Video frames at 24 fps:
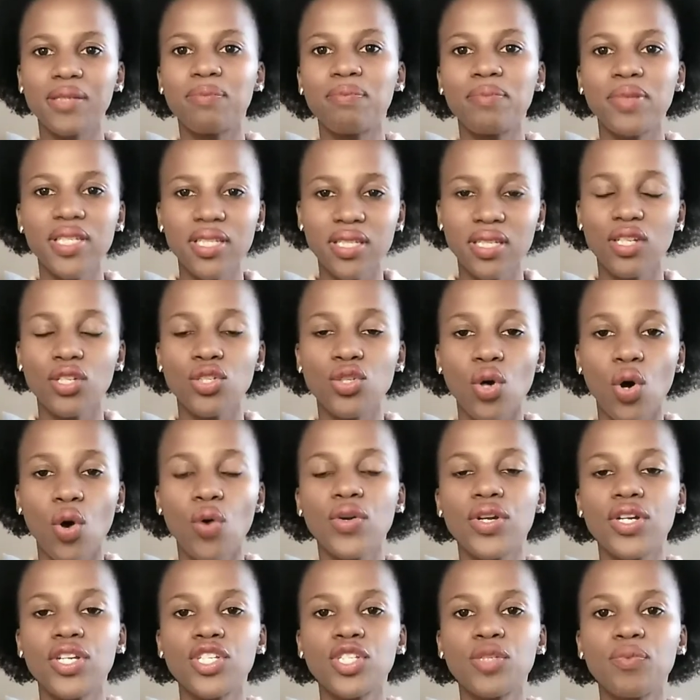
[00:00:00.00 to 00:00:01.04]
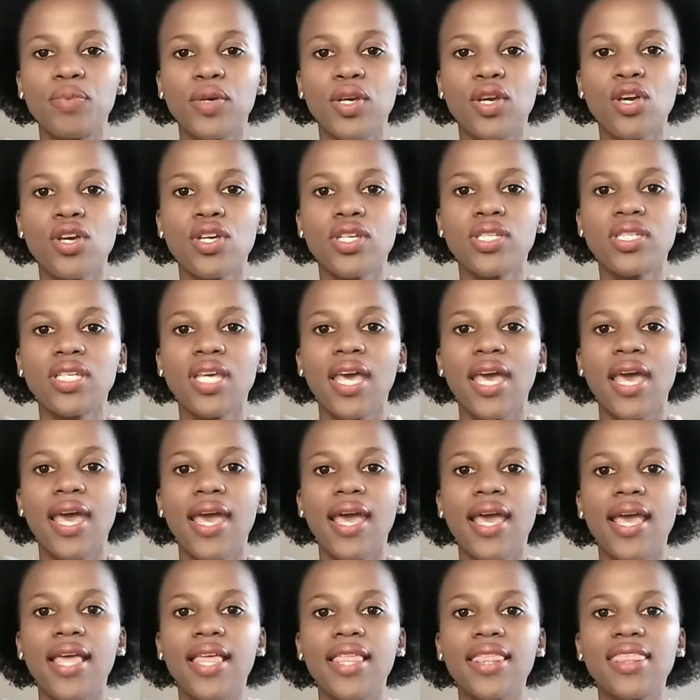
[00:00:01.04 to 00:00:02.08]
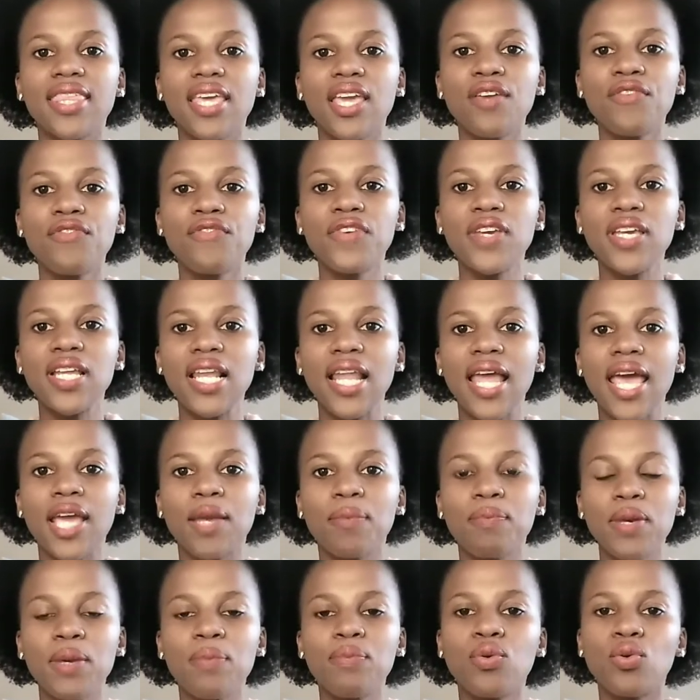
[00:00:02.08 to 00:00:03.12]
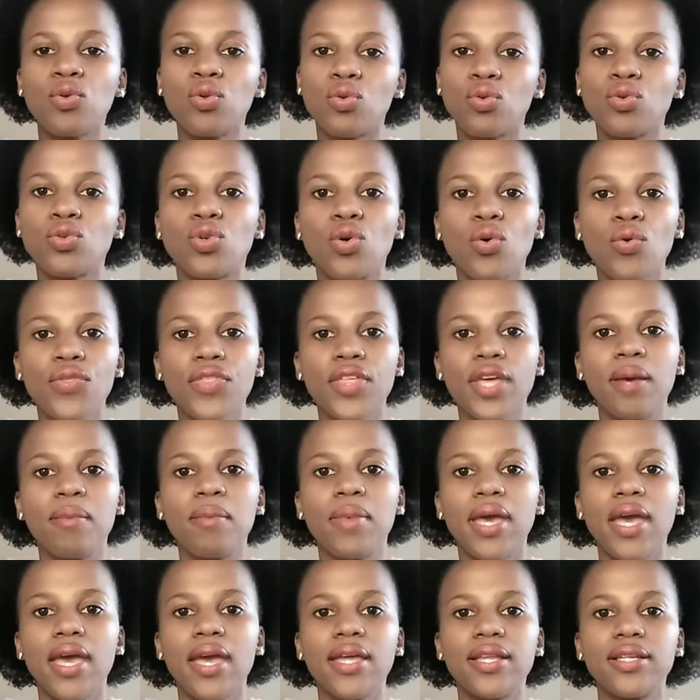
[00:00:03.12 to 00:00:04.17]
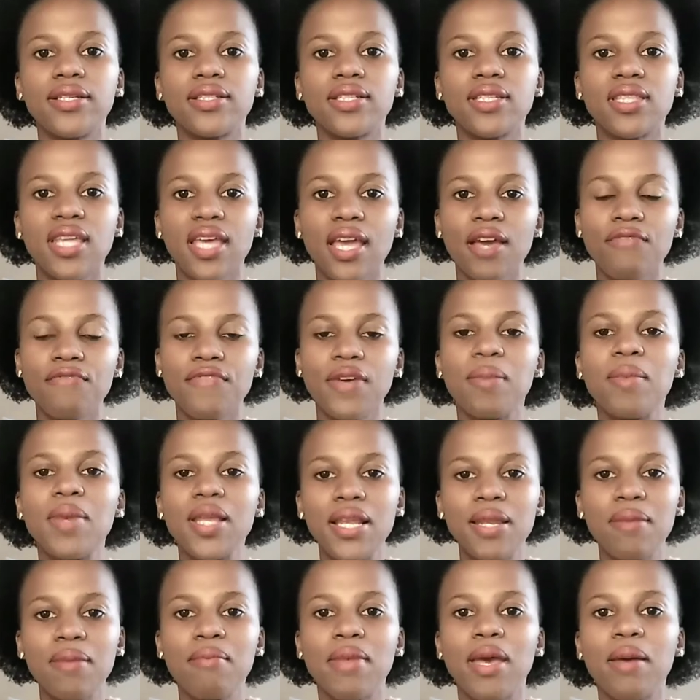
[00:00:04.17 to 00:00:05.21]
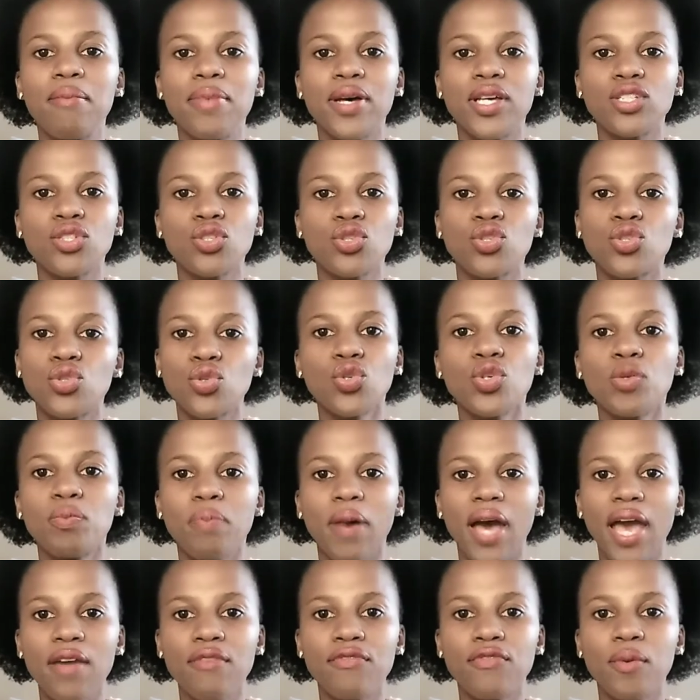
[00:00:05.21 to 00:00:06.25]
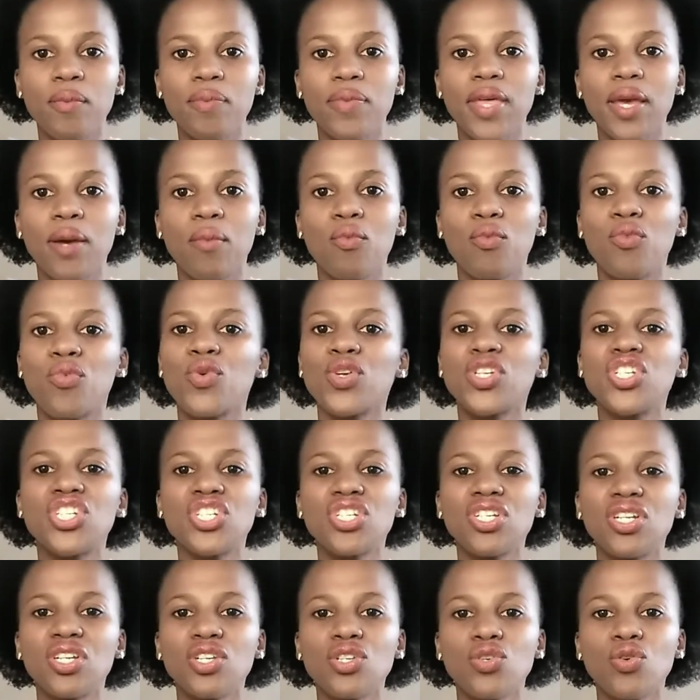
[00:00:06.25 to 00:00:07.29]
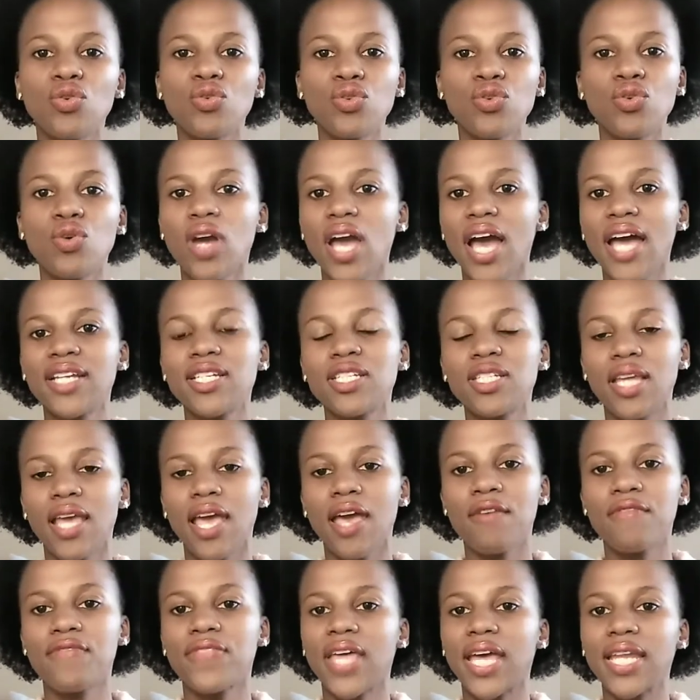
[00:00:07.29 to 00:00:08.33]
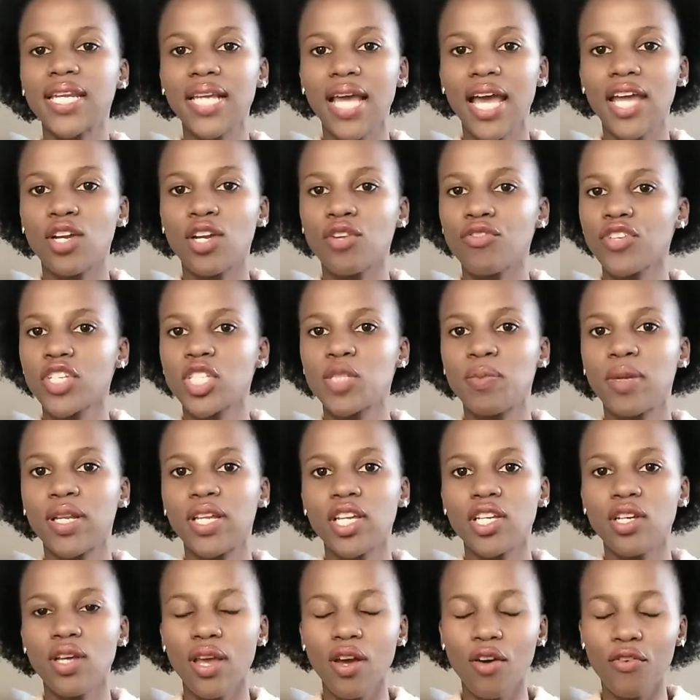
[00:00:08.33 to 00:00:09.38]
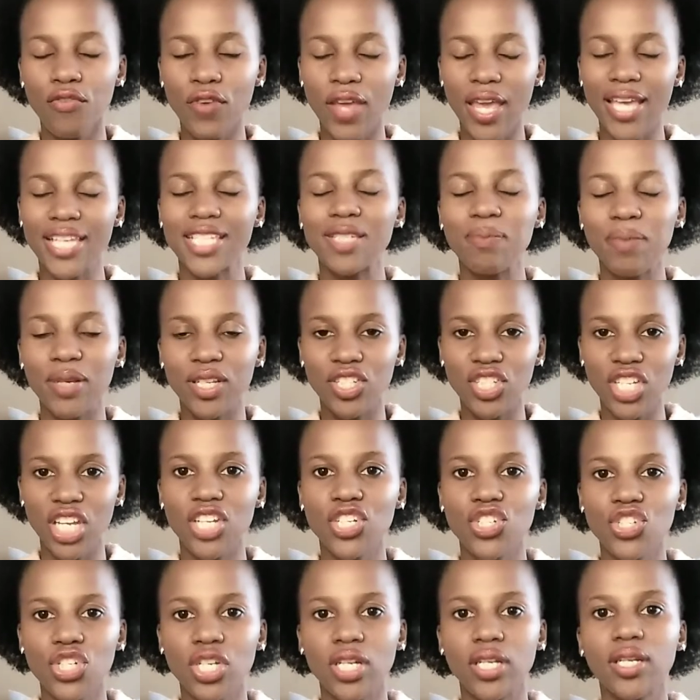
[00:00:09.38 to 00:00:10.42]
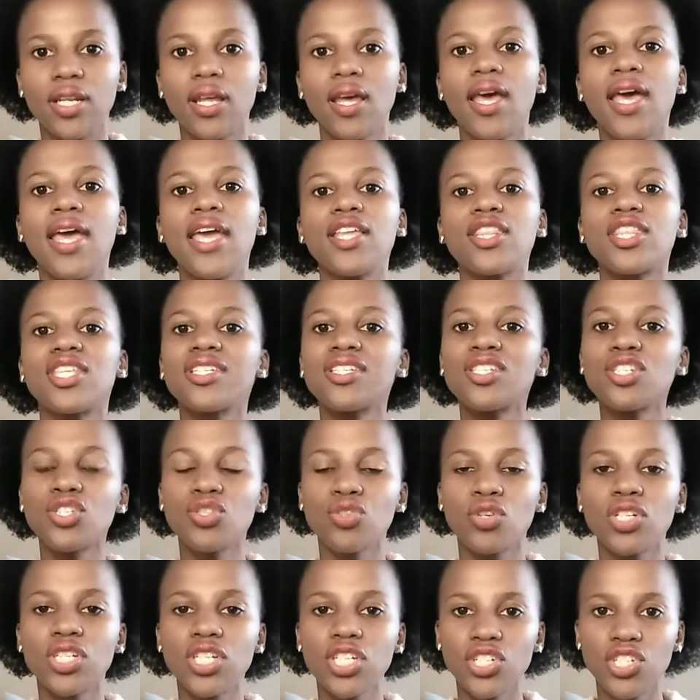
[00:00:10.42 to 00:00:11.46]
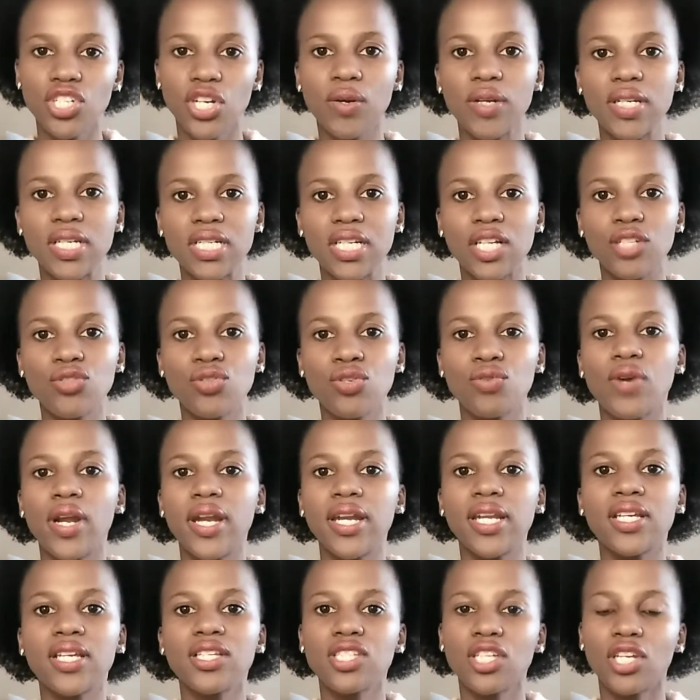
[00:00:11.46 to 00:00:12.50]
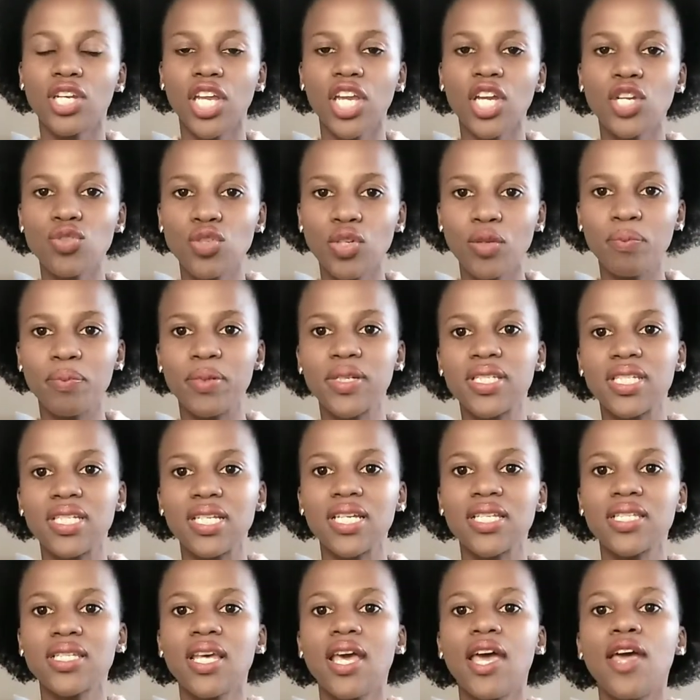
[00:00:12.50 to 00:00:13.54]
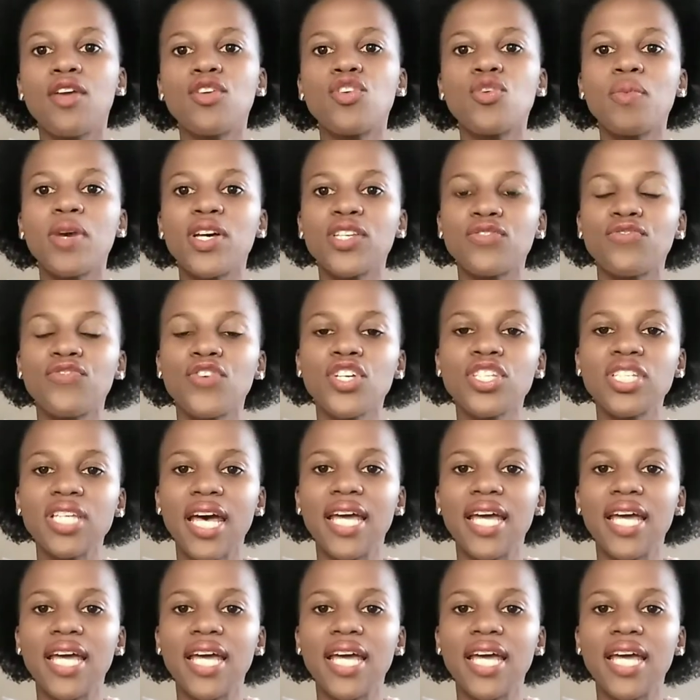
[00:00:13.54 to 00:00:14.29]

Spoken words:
business owners, because they feel like people who know them and their family members should buy from them, which you can't have that kind of expectation. This is not a charity that you're running, it's an actual business. You must first